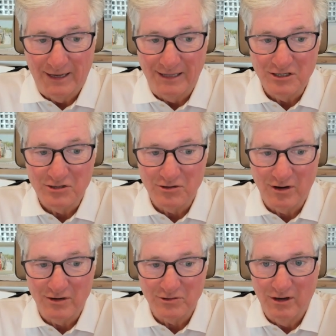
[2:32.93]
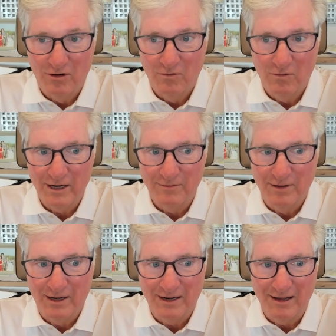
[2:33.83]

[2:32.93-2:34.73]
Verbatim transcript: and these traders are going, well, wait a minute,